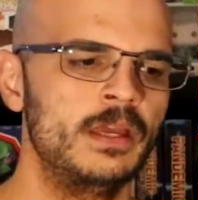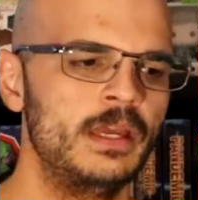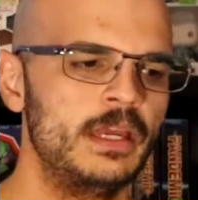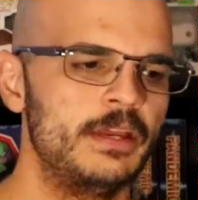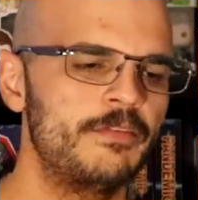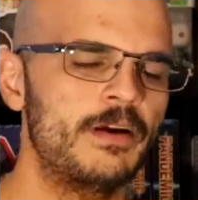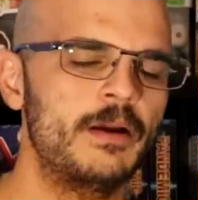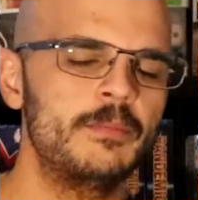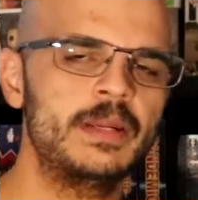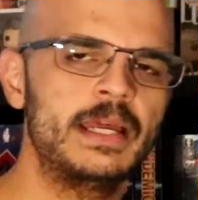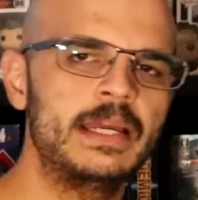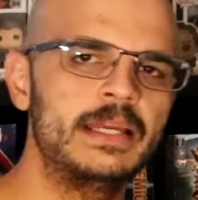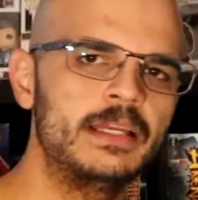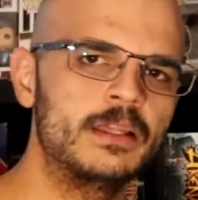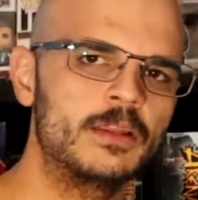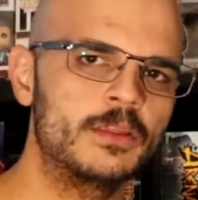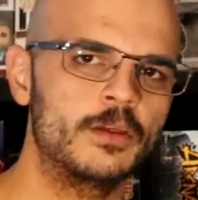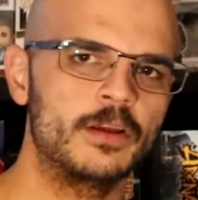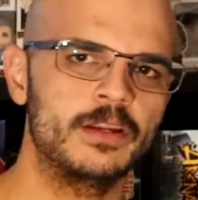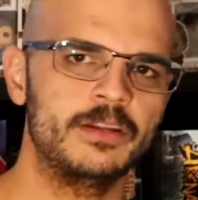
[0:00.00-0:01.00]
If I'm taking
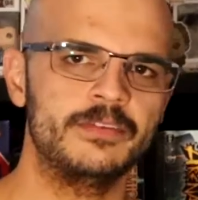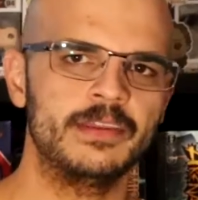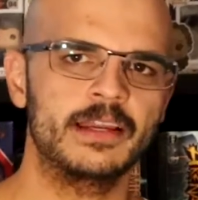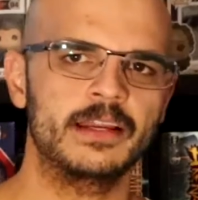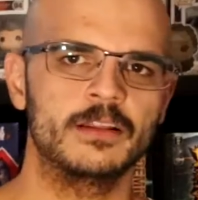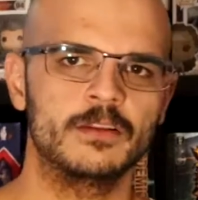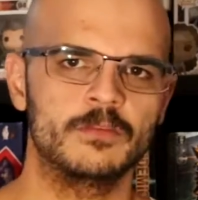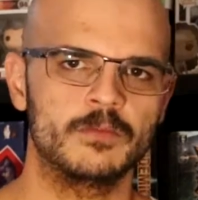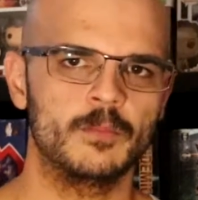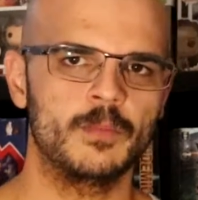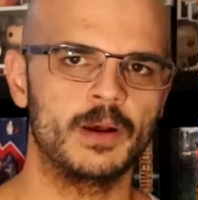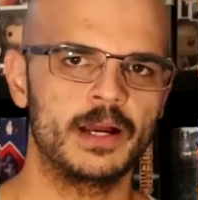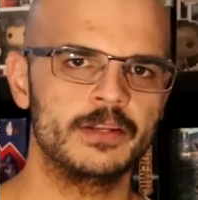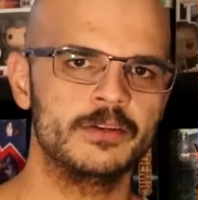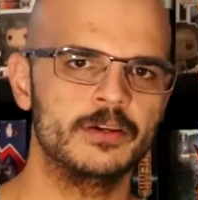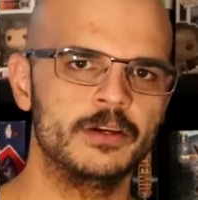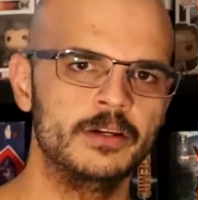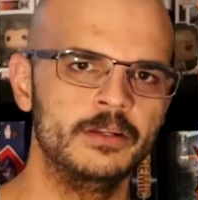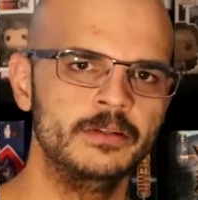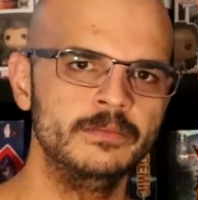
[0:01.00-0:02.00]
30 seconds for my
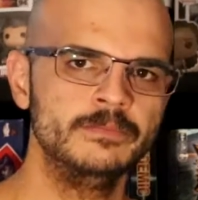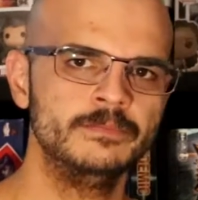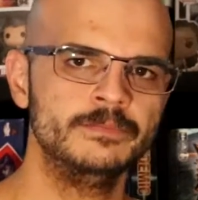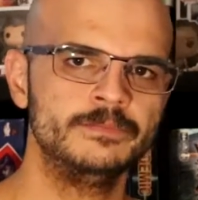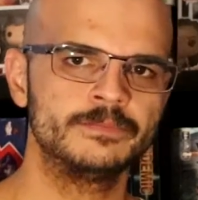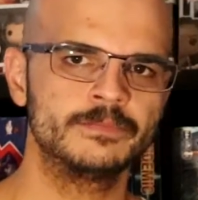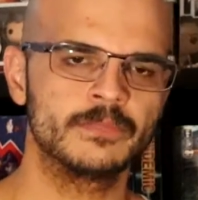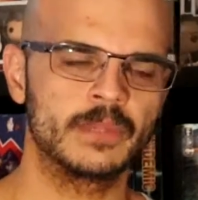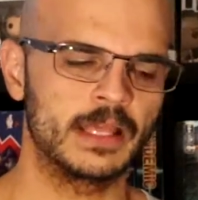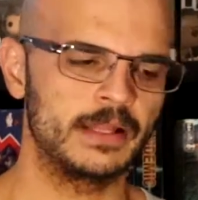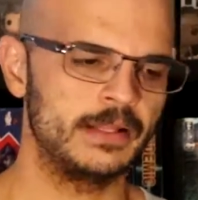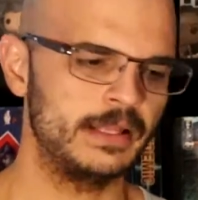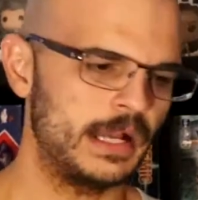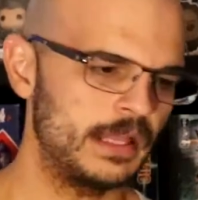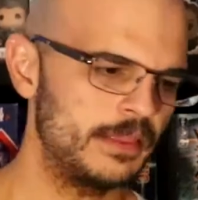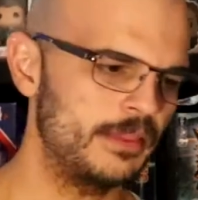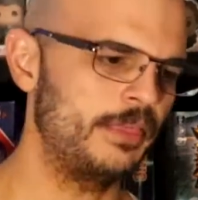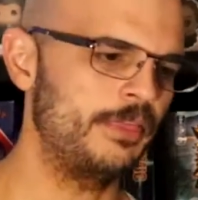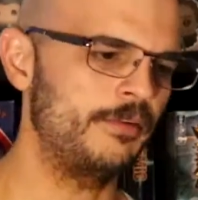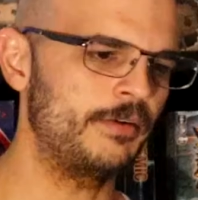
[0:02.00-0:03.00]
turn and the
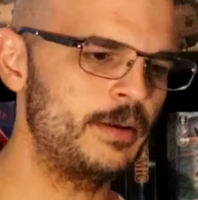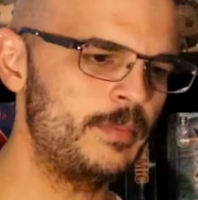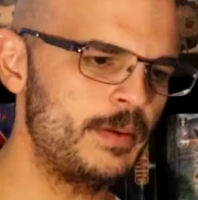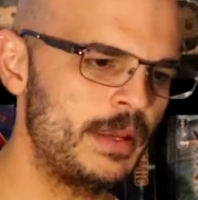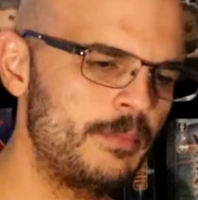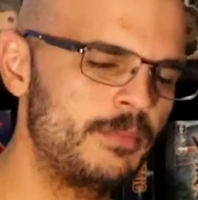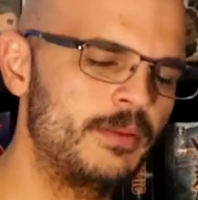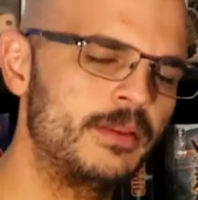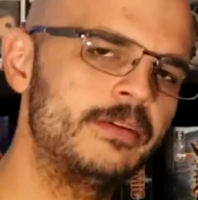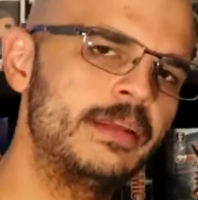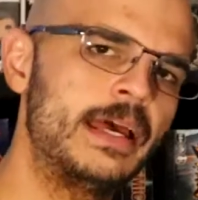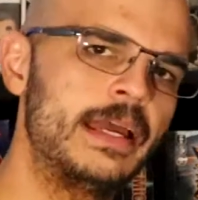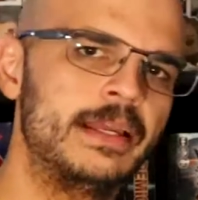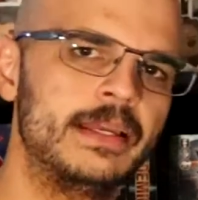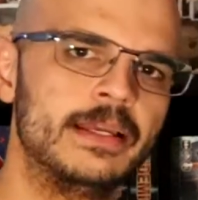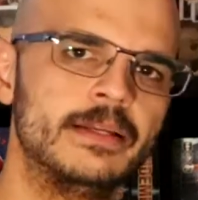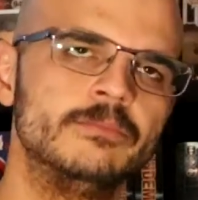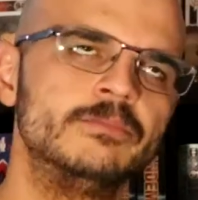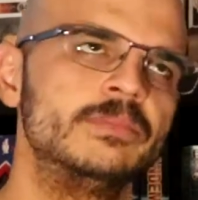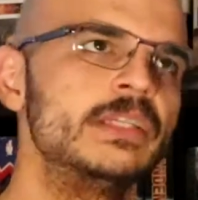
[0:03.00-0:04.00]
other 3 people are
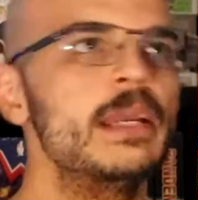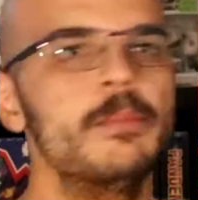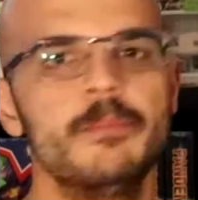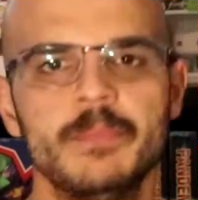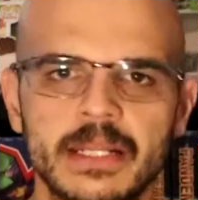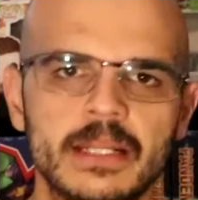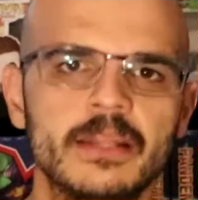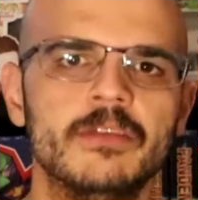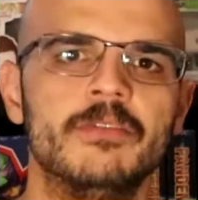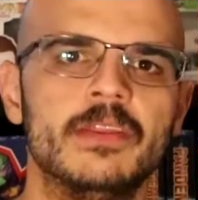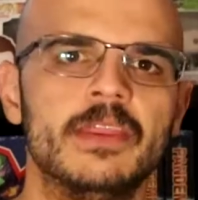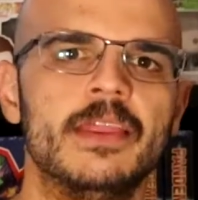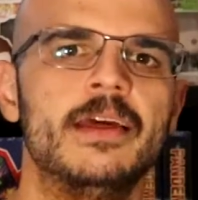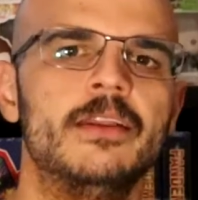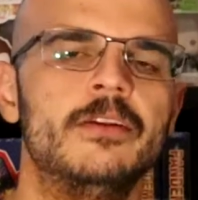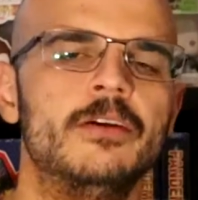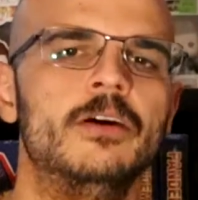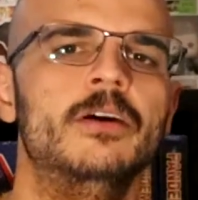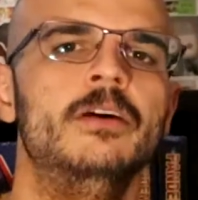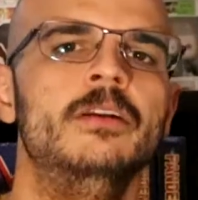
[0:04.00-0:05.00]
taking, say, a minute for their
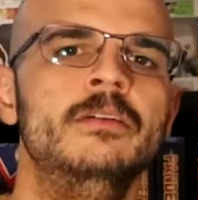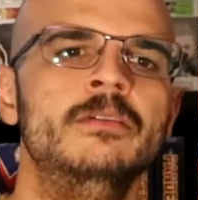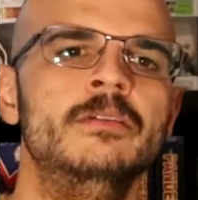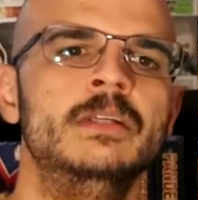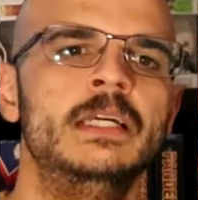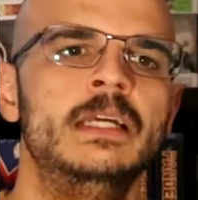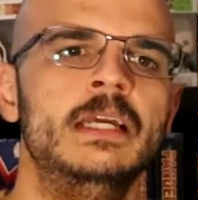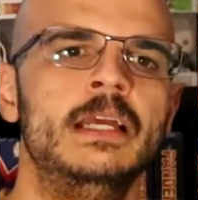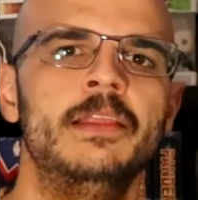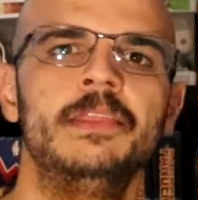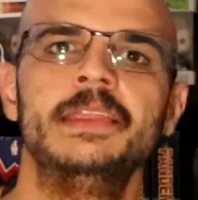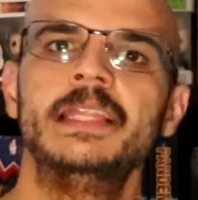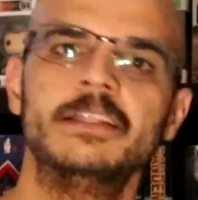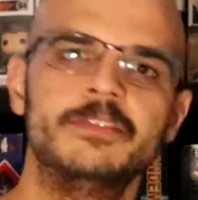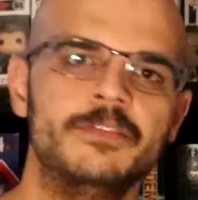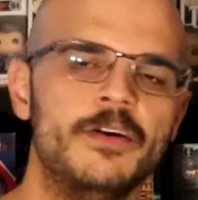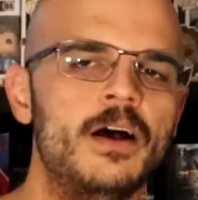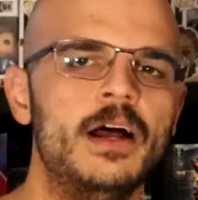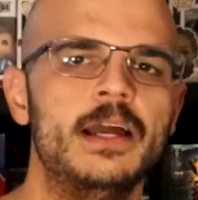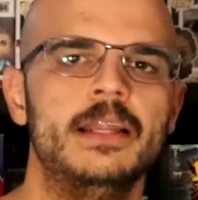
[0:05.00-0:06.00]
turn, that's
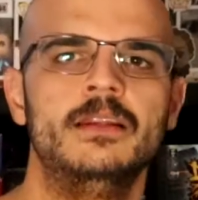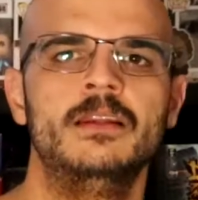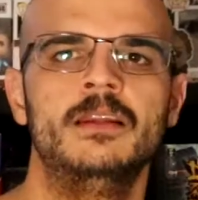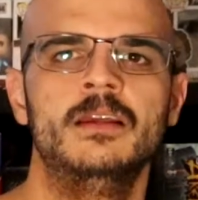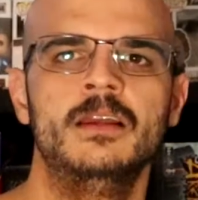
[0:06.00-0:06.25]
fine.